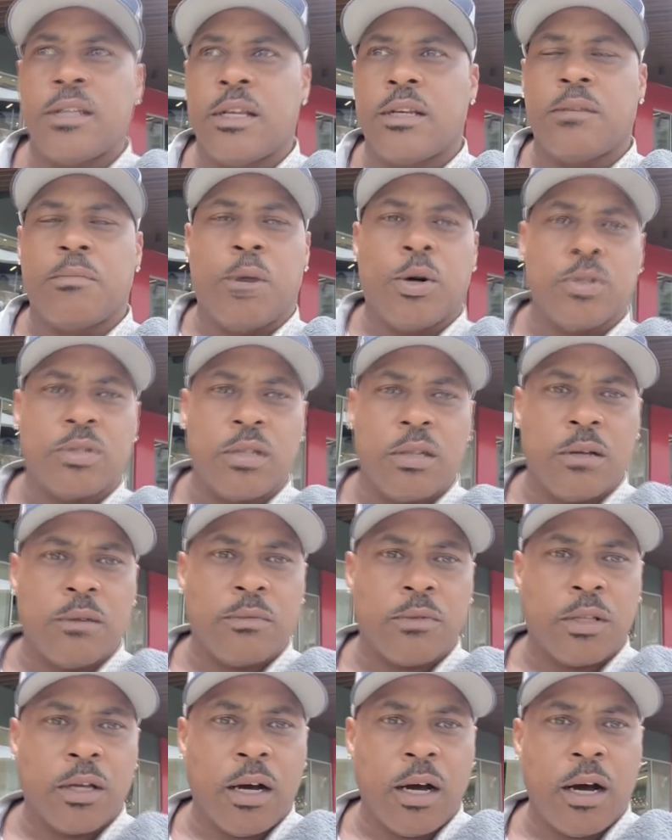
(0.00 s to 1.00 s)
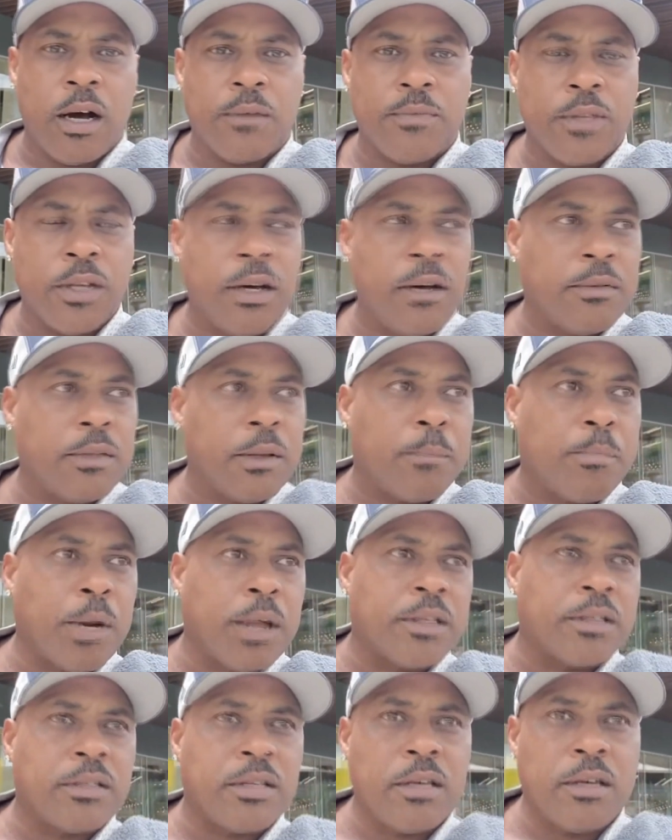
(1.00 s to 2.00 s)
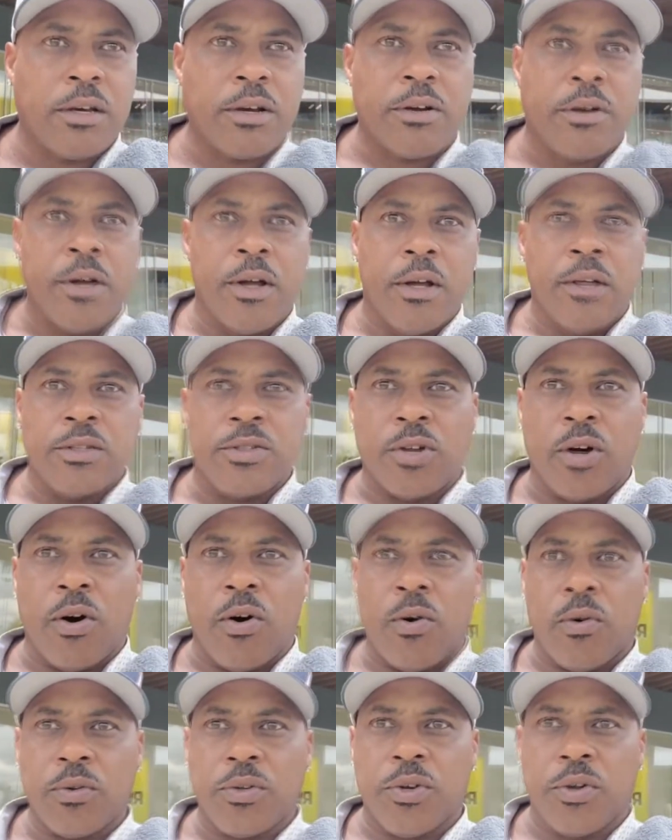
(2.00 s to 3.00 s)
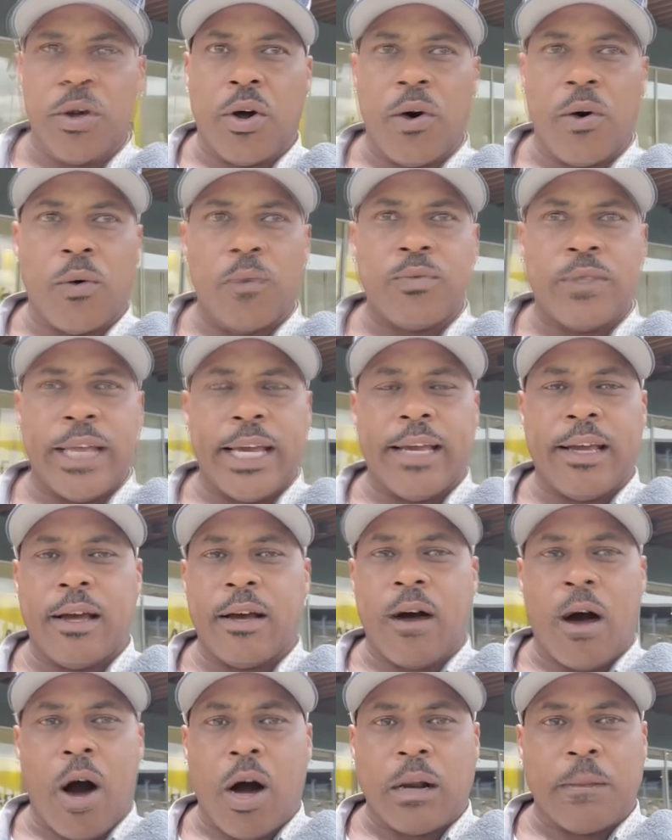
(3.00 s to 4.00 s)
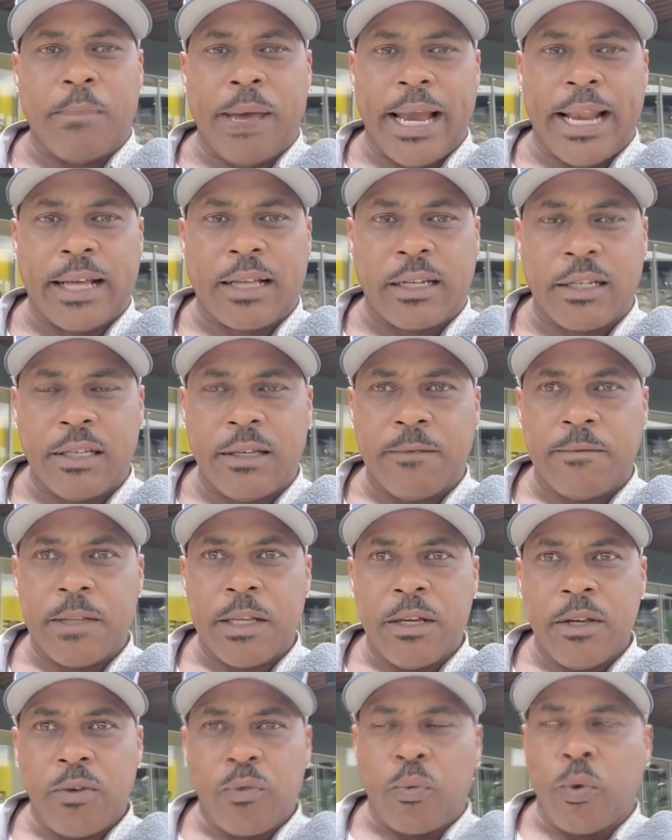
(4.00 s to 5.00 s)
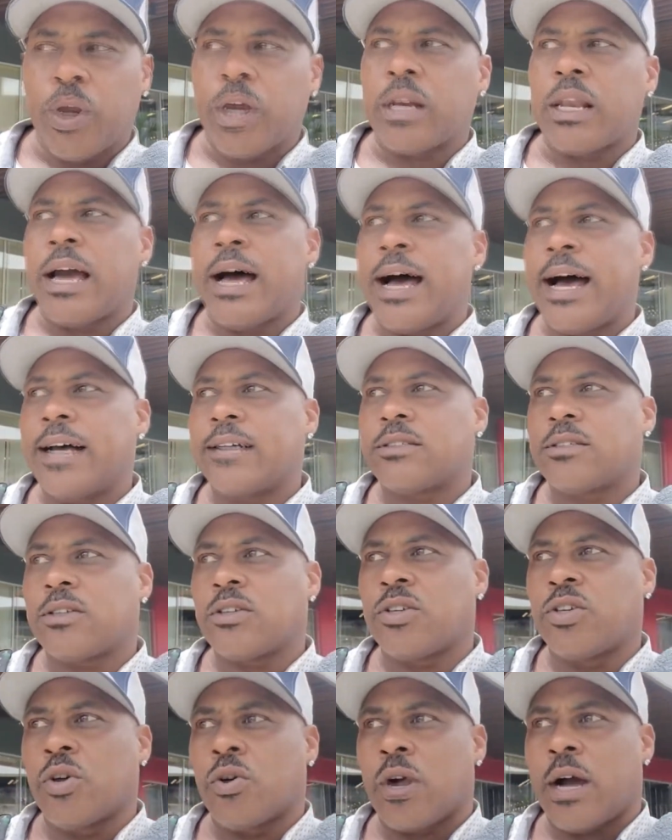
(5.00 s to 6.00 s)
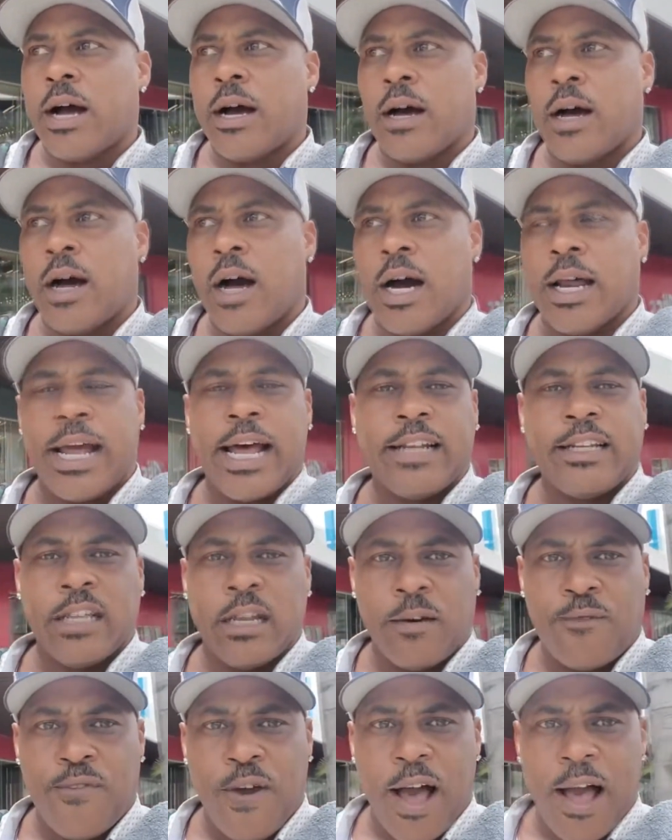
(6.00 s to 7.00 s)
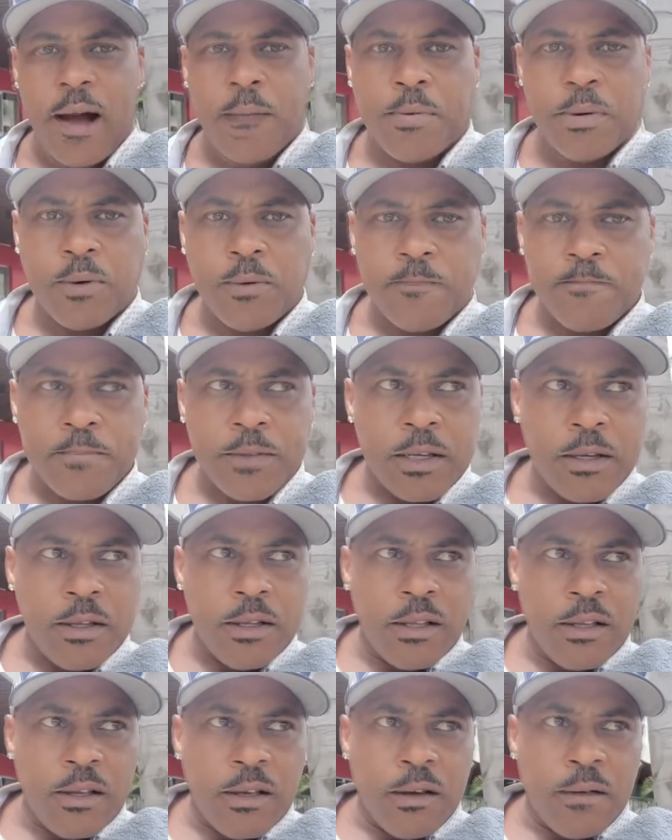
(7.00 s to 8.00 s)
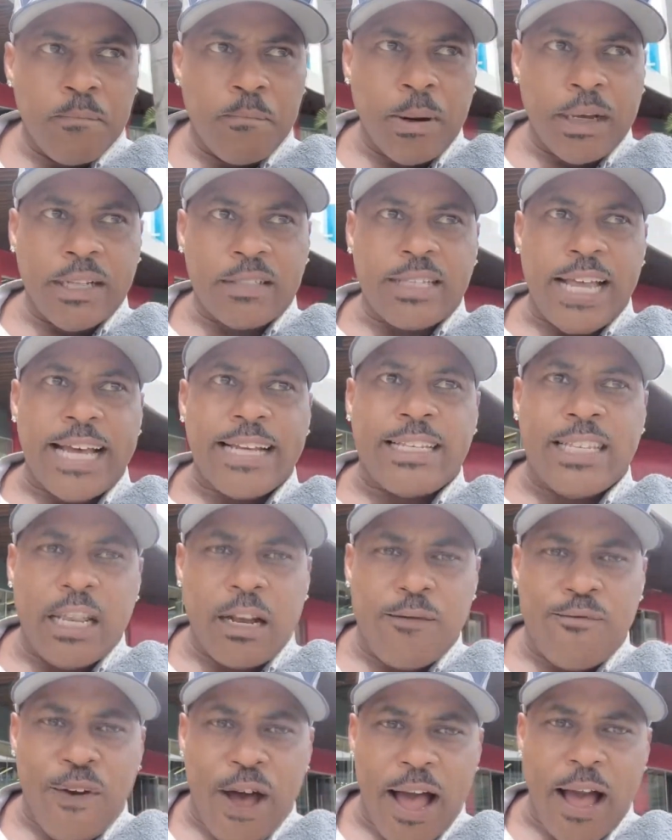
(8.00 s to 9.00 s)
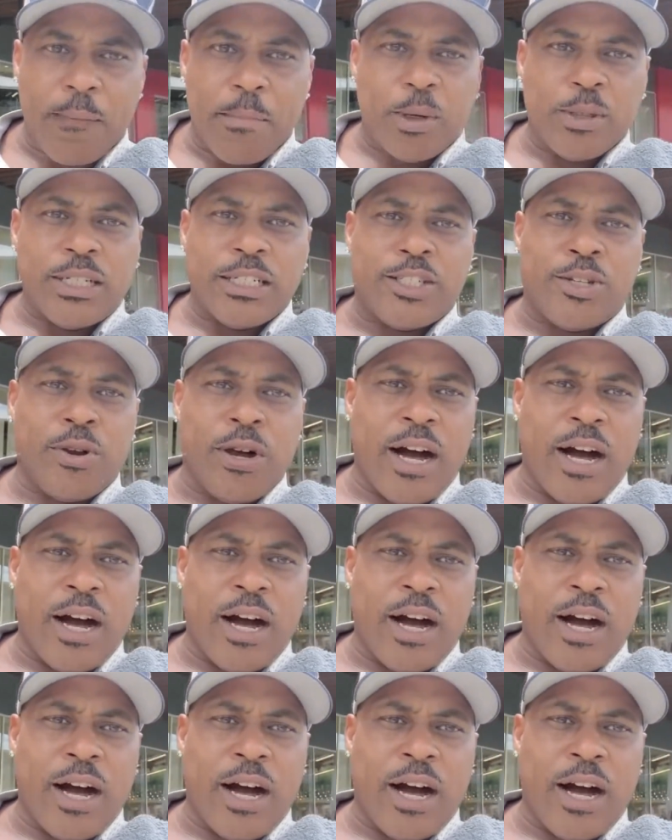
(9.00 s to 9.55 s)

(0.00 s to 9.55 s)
most of the brothers here. So, you know, they automatically realize you're unidentifiable, but it's identifiable that you're